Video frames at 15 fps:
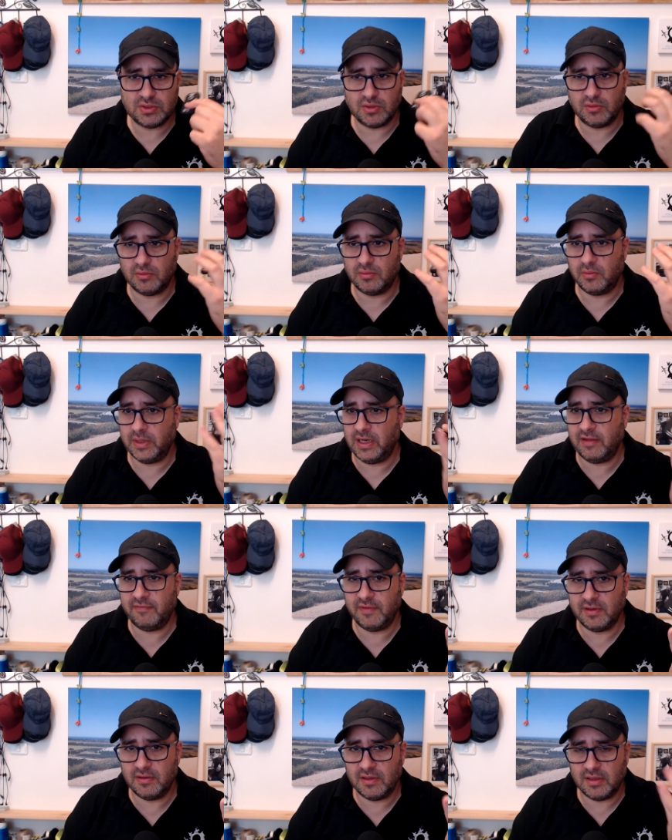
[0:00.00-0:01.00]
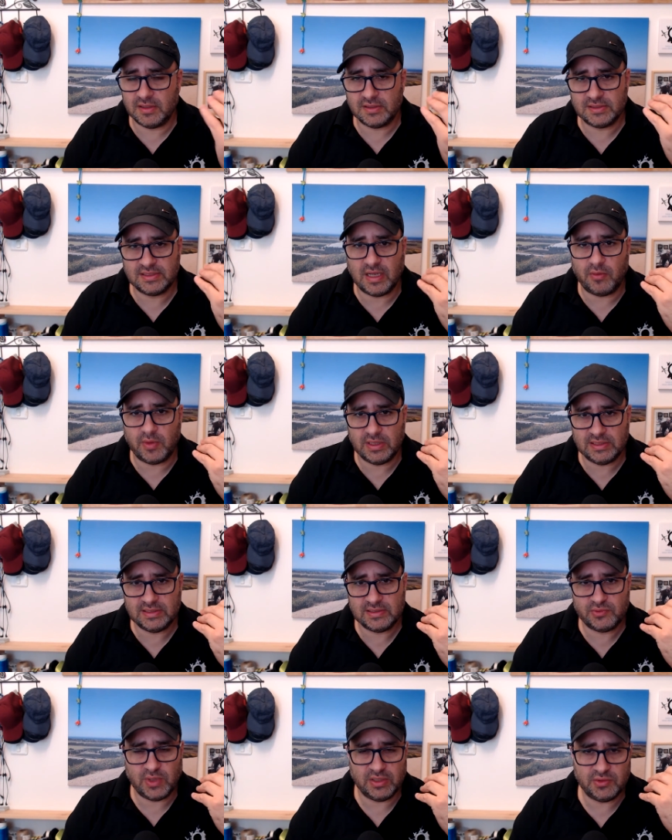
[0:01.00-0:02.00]
so whenever someone is
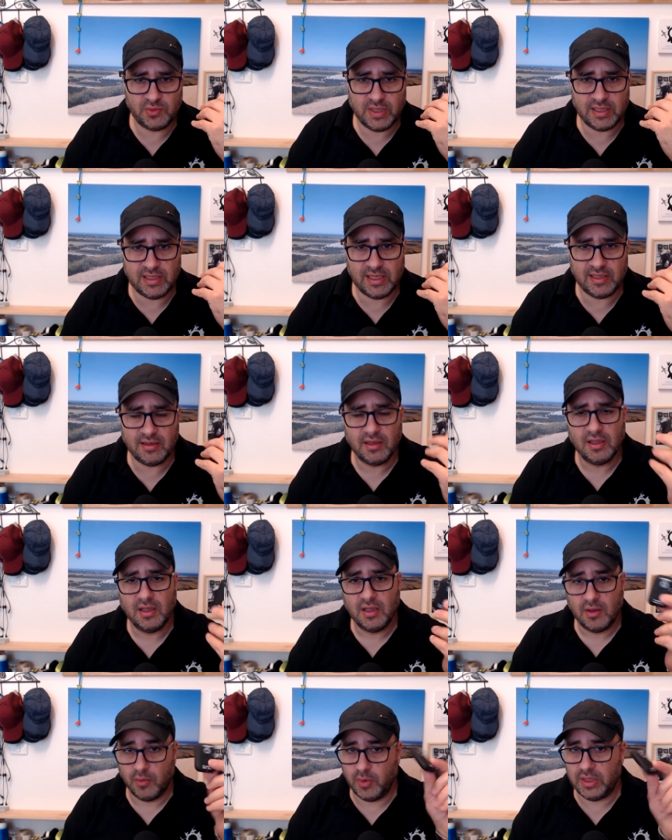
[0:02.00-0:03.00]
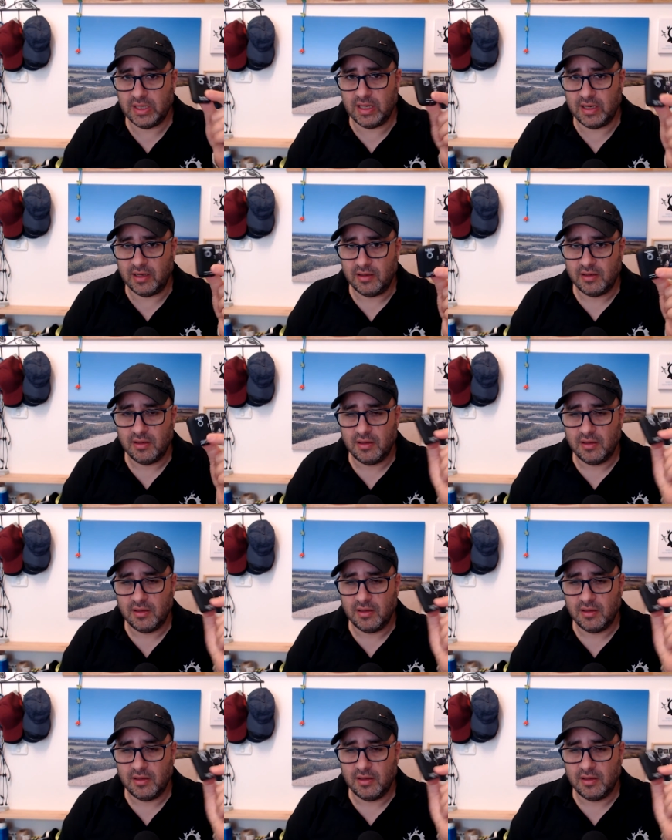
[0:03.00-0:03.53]
trying to get in with an